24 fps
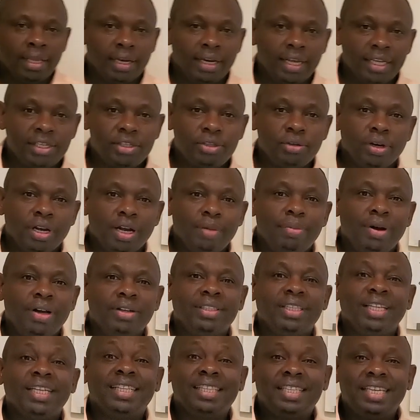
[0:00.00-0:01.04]
Let's talk
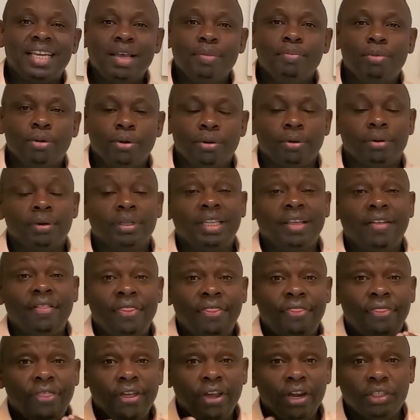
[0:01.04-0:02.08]
about the temple, the
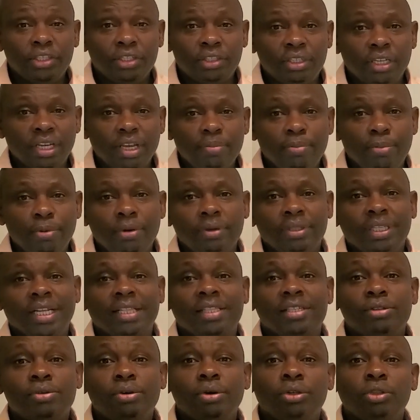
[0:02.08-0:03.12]
third temple that
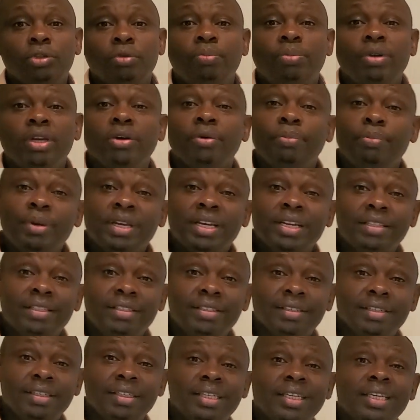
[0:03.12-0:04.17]
is going to be
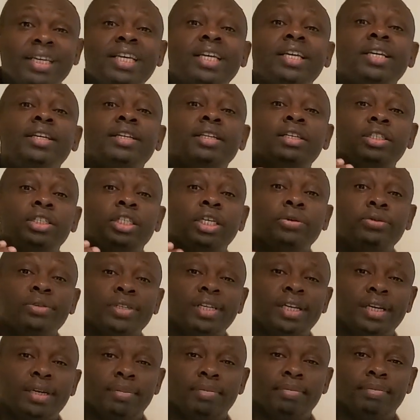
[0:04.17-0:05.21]
rebuilt in
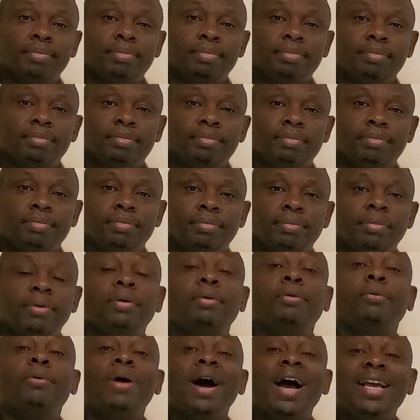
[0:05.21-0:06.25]
Jerusalem.
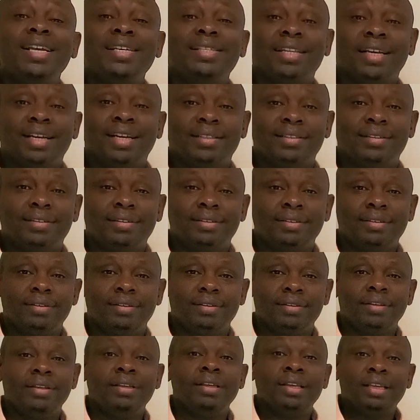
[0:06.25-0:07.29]
Why that?
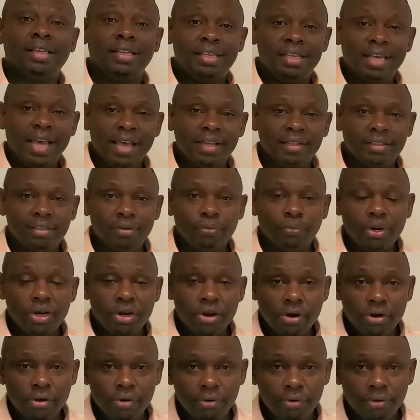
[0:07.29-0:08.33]
Yet we
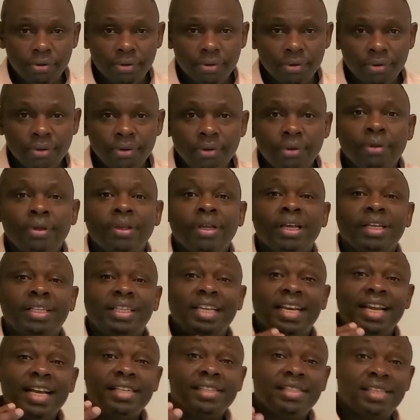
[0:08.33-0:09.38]
know
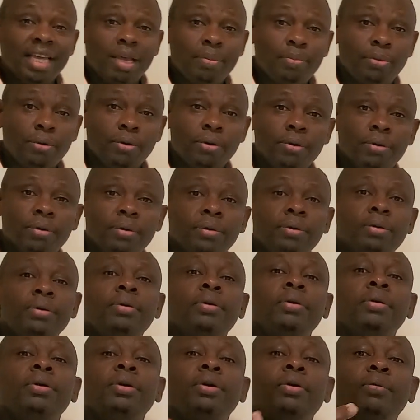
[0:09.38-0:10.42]
the next temple
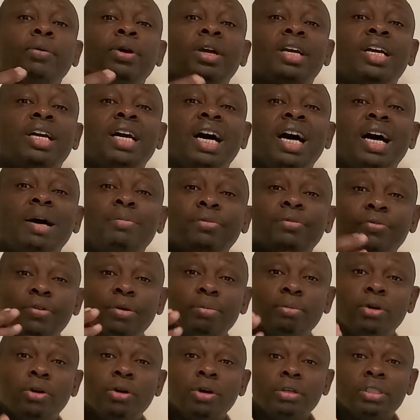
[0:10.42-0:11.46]
will come
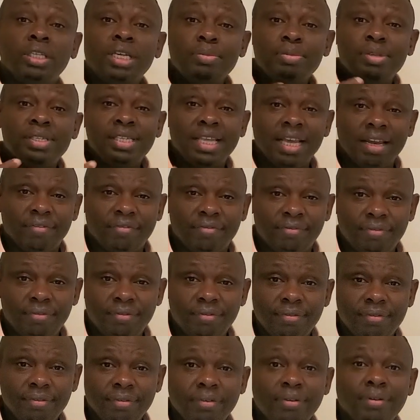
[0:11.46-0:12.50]
from God Himself.
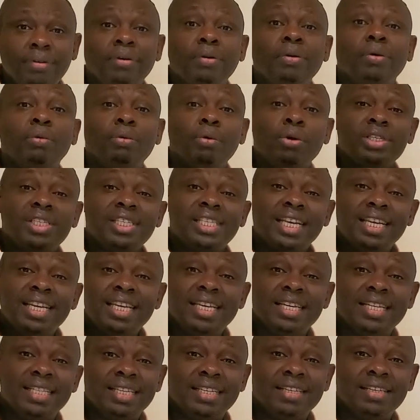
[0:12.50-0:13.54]
What's the
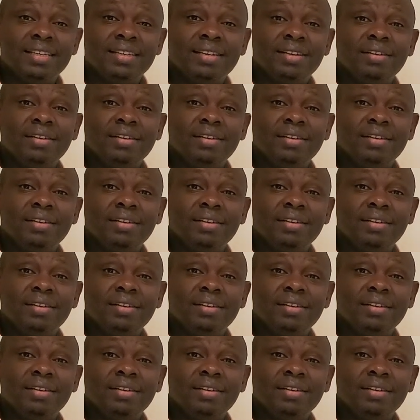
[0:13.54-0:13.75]
need?